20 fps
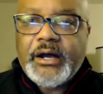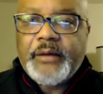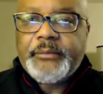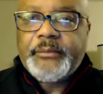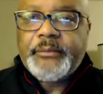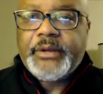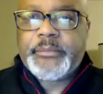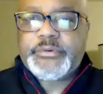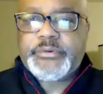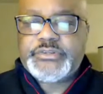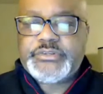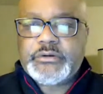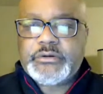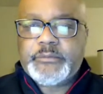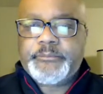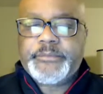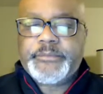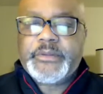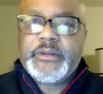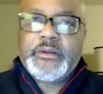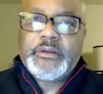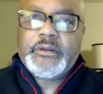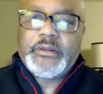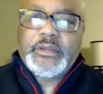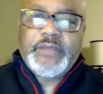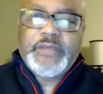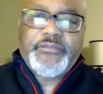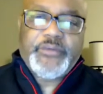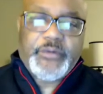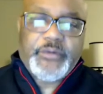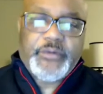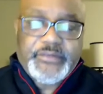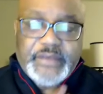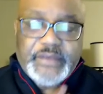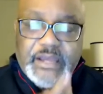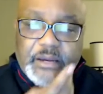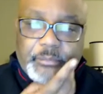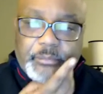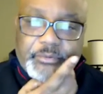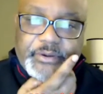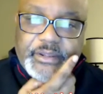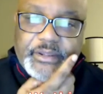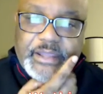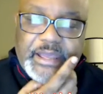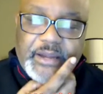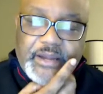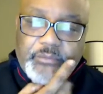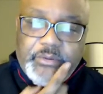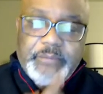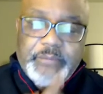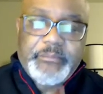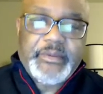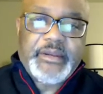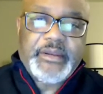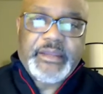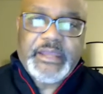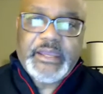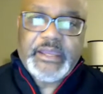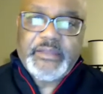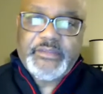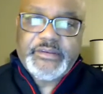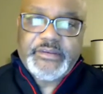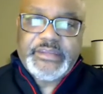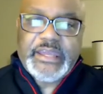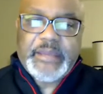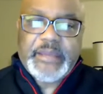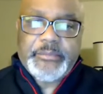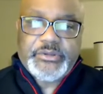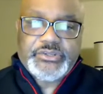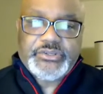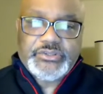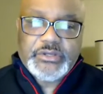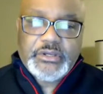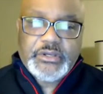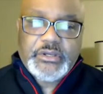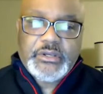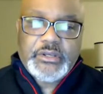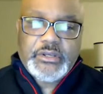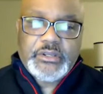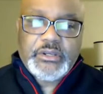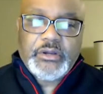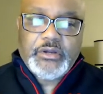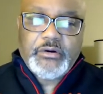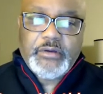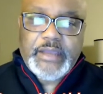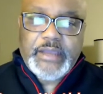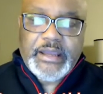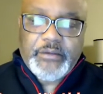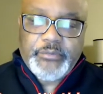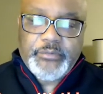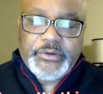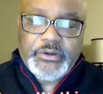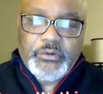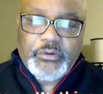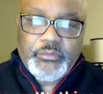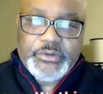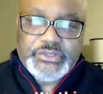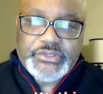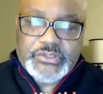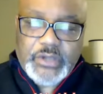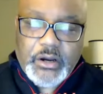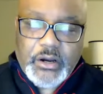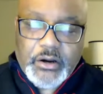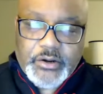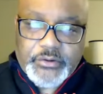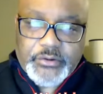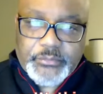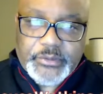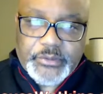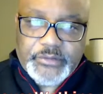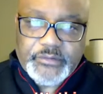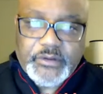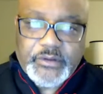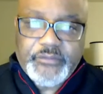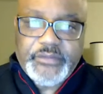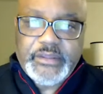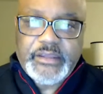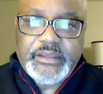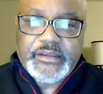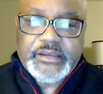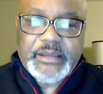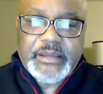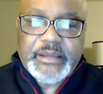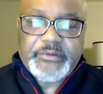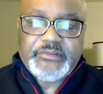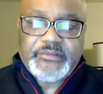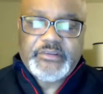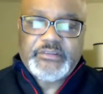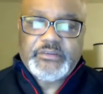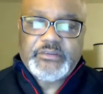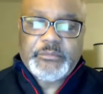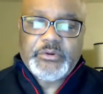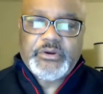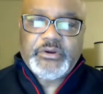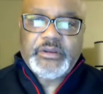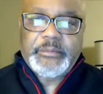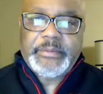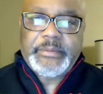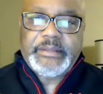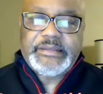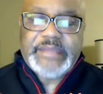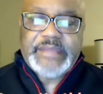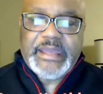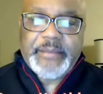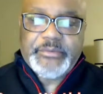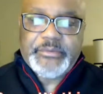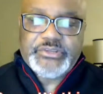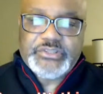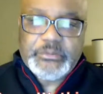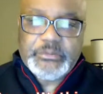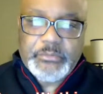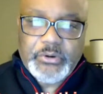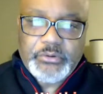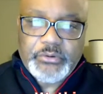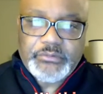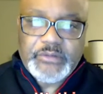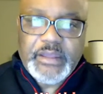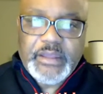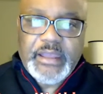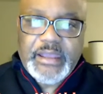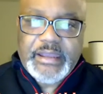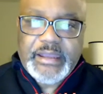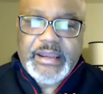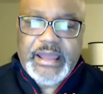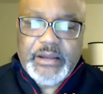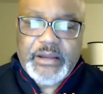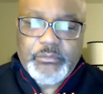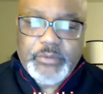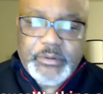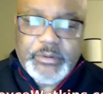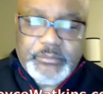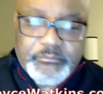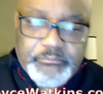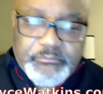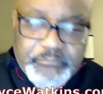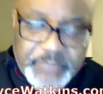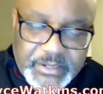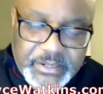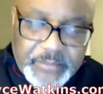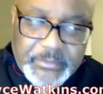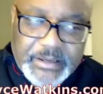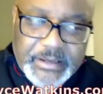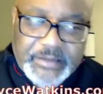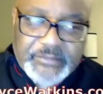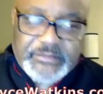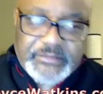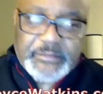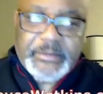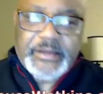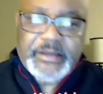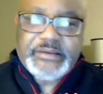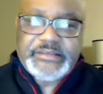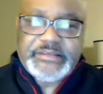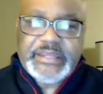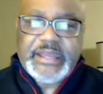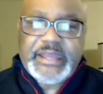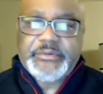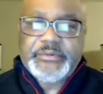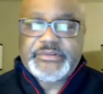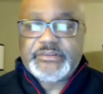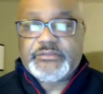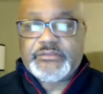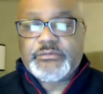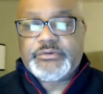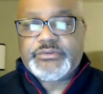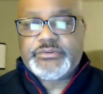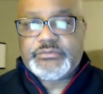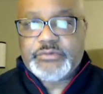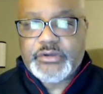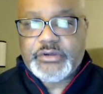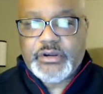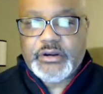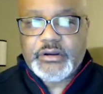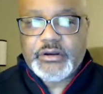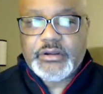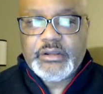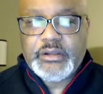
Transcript: Number two, if there is an outbreak, how do we mitigate the damage? How do we know which arteries of the economic system are going to be damaged the most? And how do we minimize the amount of damage that's going to occur?